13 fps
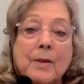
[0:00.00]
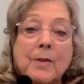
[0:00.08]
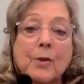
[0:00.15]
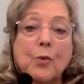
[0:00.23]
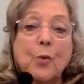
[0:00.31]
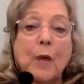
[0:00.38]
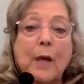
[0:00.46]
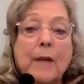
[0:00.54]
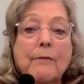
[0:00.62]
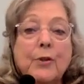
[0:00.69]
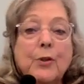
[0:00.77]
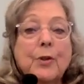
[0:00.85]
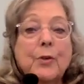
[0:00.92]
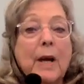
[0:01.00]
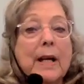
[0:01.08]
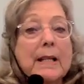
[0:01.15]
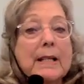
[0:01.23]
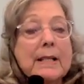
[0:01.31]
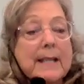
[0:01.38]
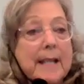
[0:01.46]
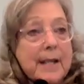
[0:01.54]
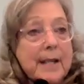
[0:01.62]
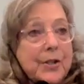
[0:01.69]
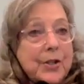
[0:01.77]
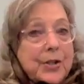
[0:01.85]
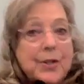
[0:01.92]
So right view and right
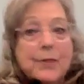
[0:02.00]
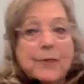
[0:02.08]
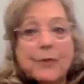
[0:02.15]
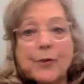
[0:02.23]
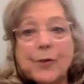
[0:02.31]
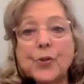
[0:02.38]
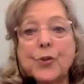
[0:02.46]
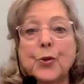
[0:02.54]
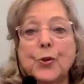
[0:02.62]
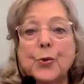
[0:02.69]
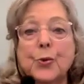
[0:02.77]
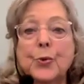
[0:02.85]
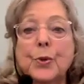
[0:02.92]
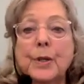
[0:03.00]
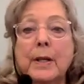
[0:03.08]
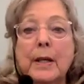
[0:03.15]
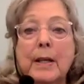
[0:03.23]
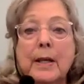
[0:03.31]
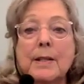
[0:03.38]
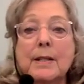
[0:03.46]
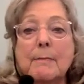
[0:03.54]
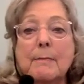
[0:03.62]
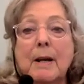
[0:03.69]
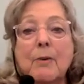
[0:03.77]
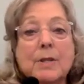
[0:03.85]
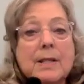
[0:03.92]
intention, the first 2, is
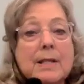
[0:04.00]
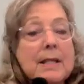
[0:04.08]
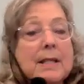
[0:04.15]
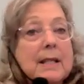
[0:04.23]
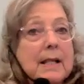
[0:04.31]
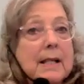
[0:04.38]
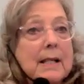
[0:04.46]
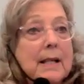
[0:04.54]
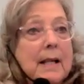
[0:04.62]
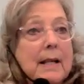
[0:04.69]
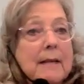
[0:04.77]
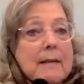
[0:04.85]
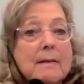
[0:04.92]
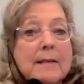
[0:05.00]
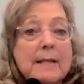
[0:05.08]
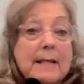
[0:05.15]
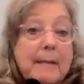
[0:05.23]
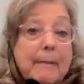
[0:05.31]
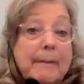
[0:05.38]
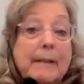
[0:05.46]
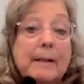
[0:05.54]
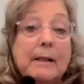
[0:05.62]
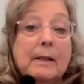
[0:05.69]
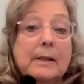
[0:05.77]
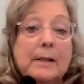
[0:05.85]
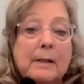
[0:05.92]
about seeing and stepping
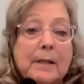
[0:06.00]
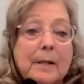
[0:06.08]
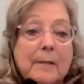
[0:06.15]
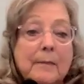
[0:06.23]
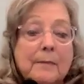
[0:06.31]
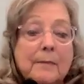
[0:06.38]
clearly.